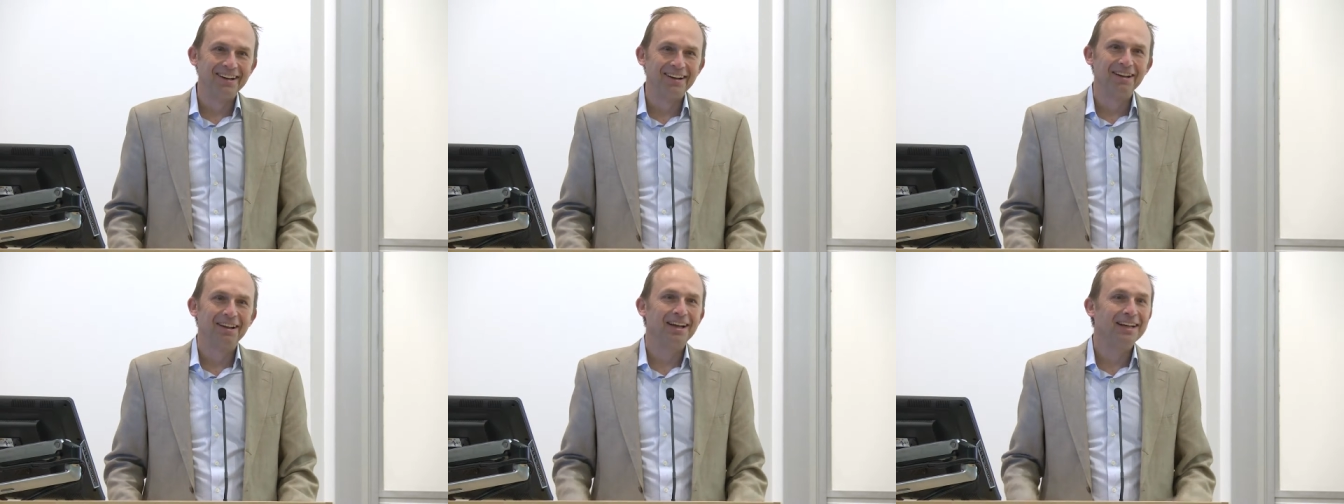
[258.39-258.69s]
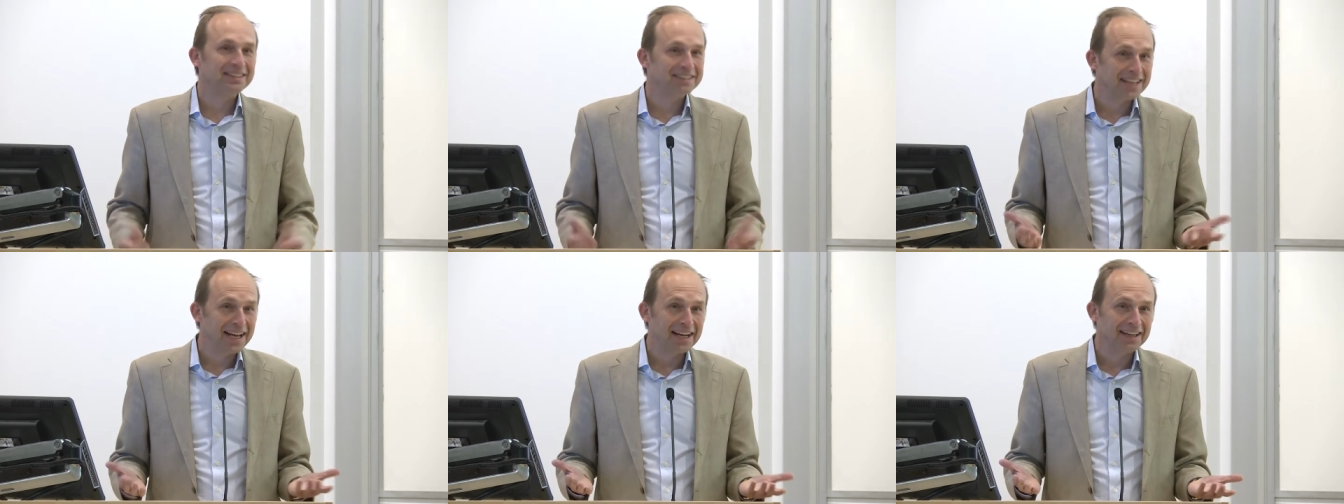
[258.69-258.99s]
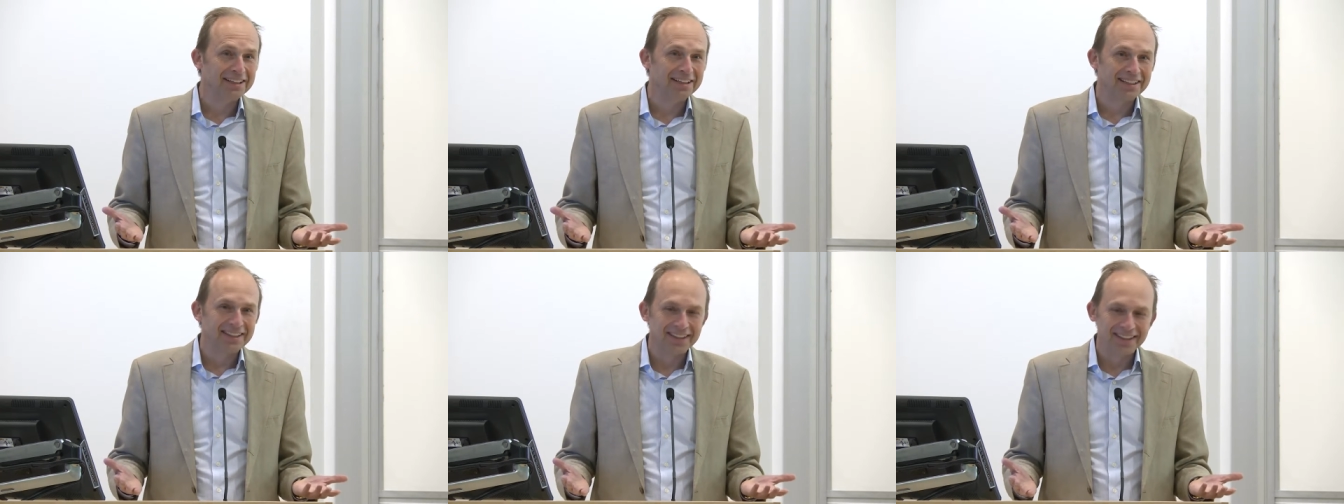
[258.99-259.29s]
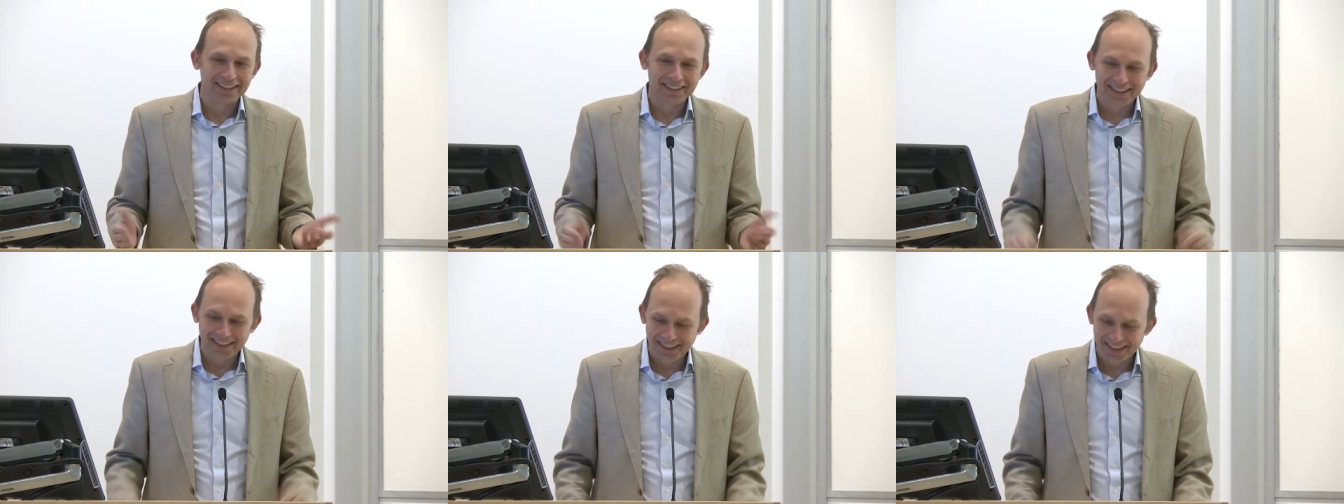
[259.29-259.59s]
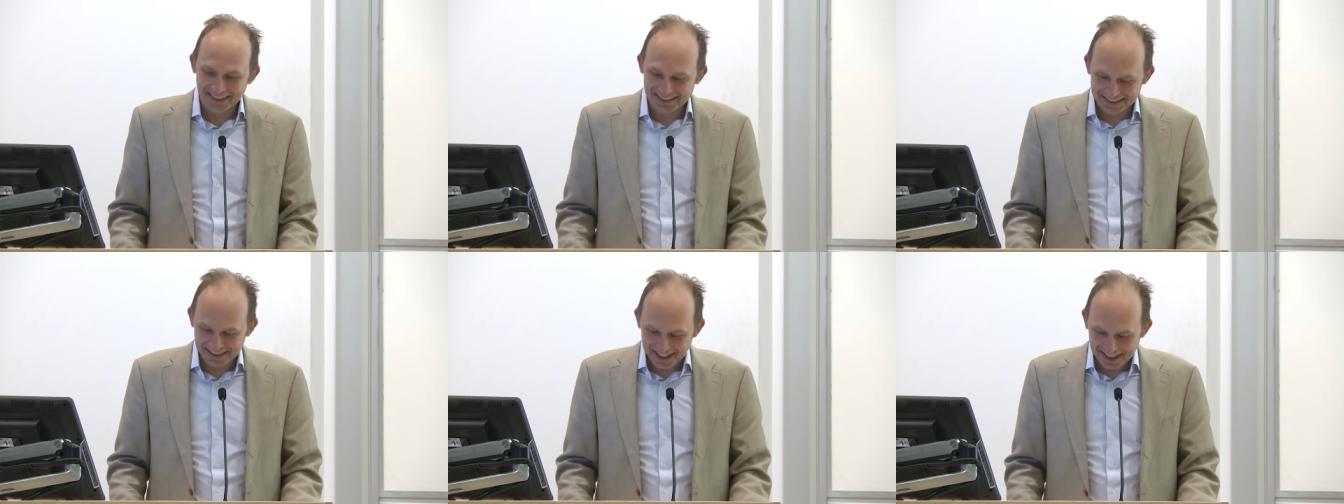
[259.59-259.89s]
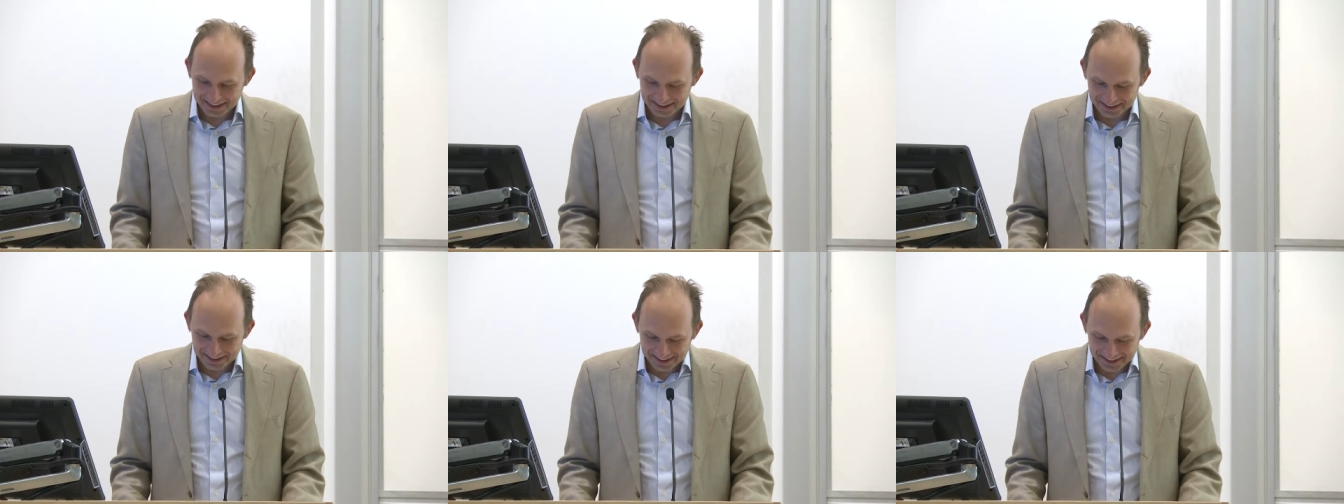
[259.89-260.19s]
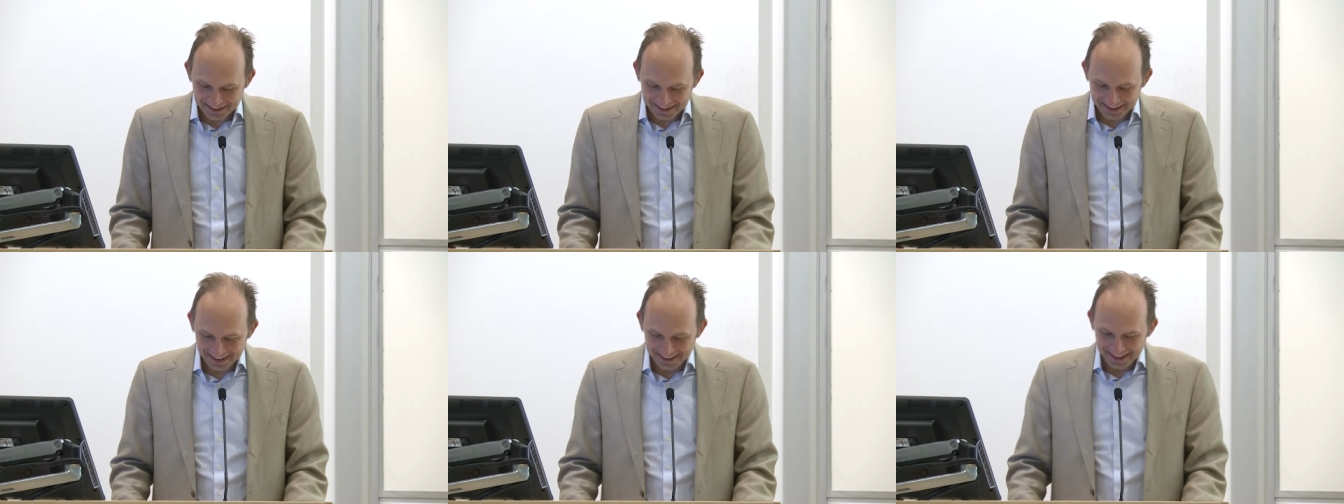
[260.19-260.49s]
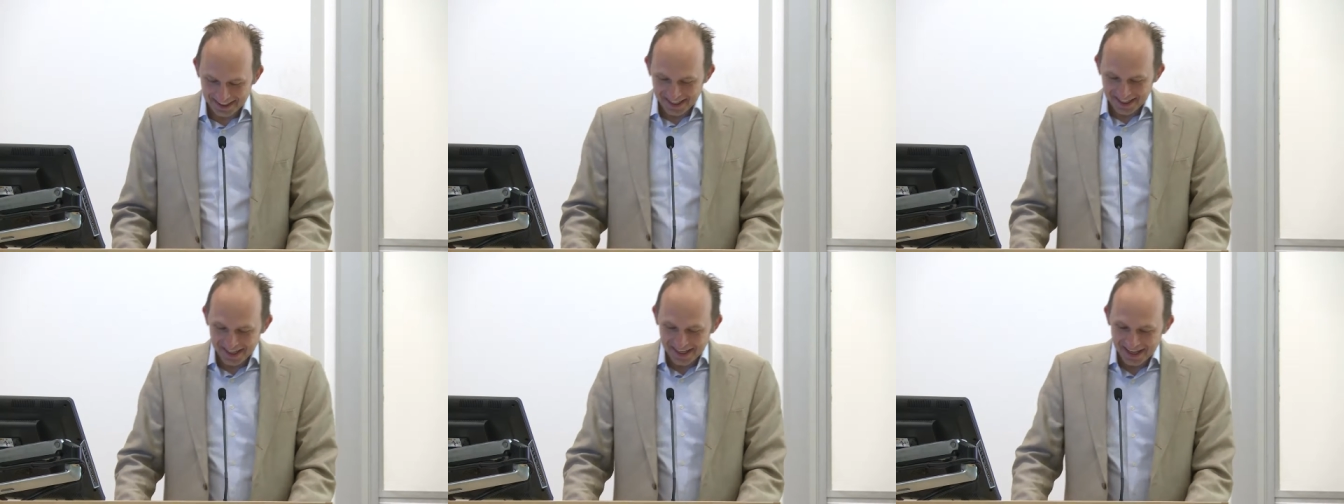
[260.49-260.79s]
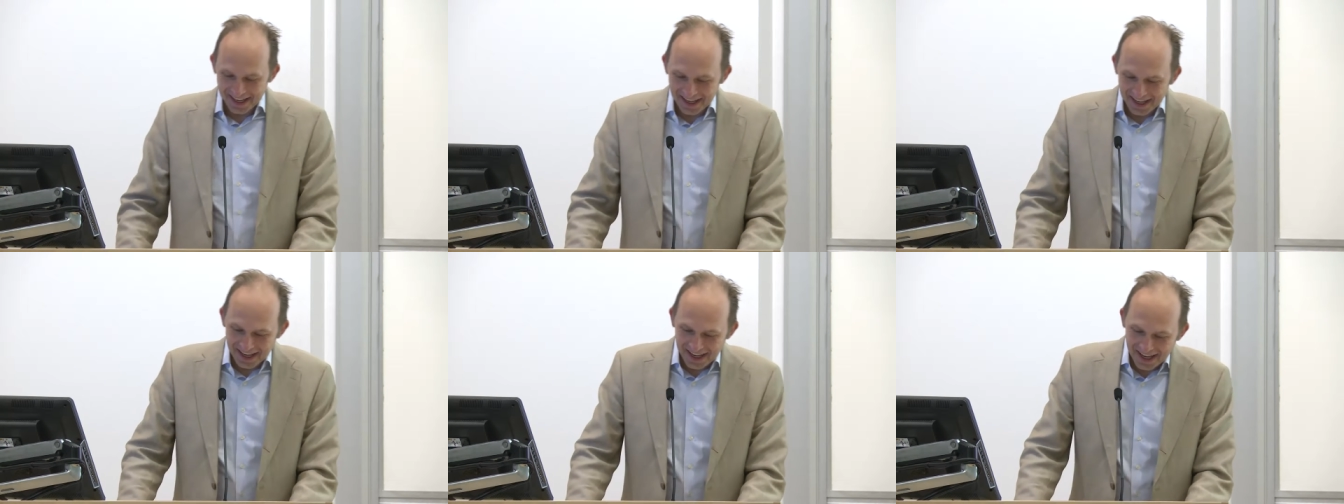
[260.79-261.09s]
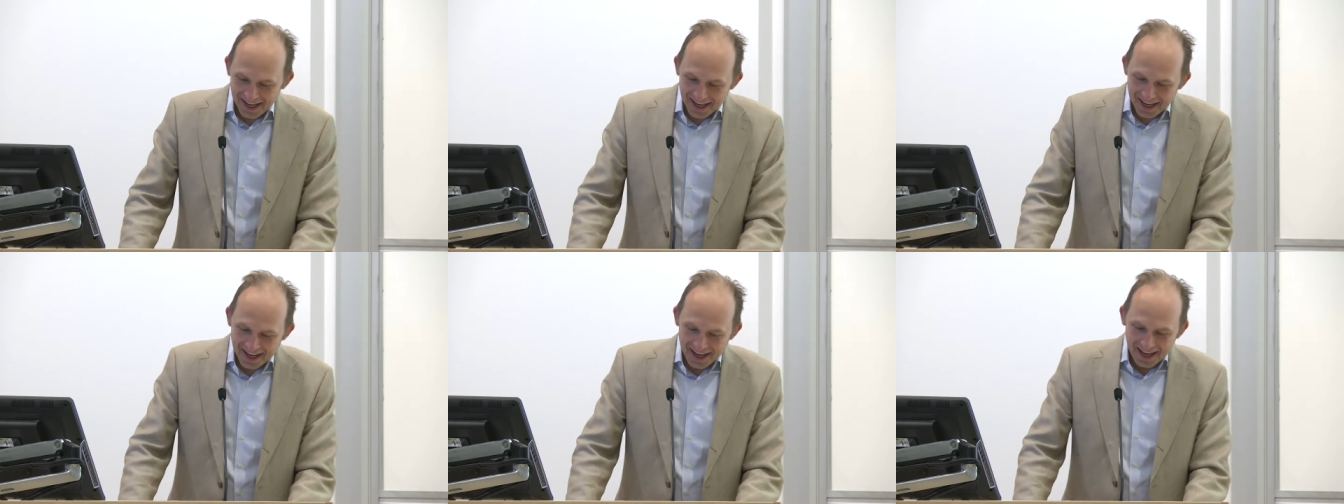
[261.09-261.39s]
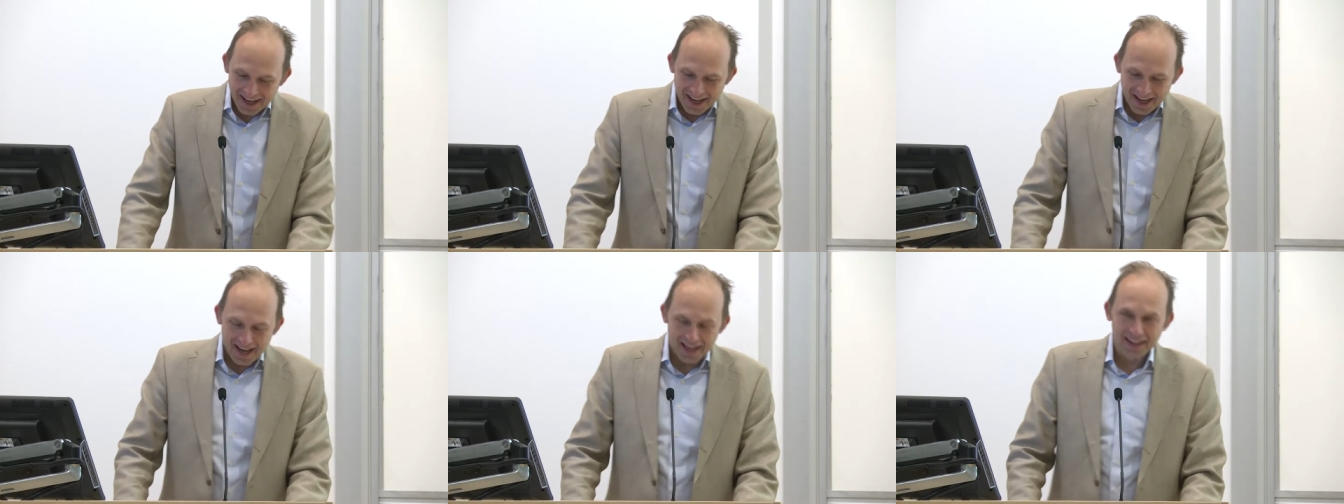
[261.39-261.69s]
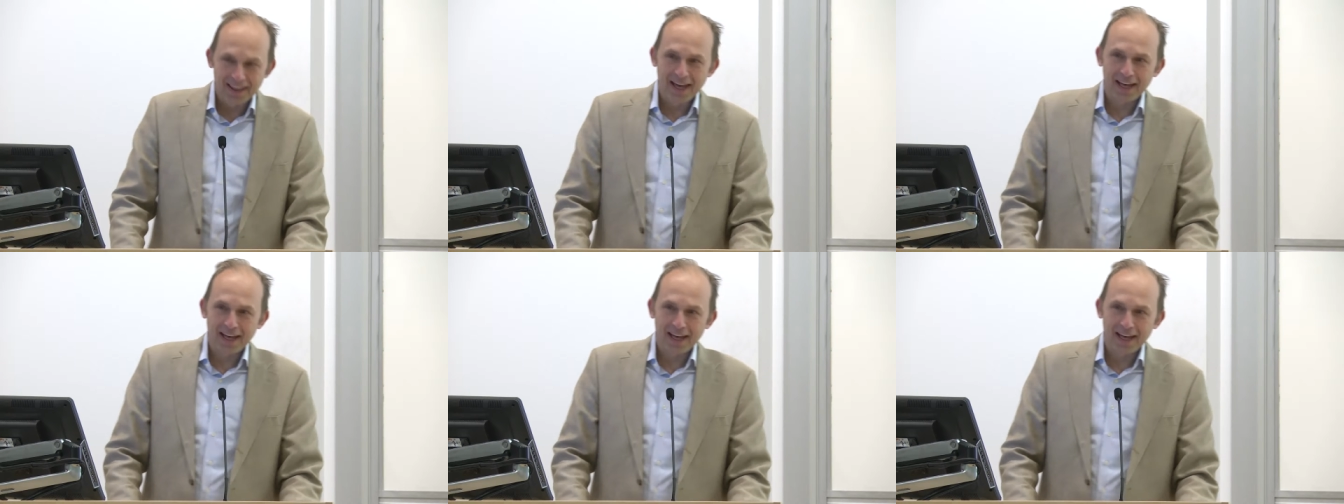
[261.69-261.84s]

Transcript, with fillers: Exactly, exactly. And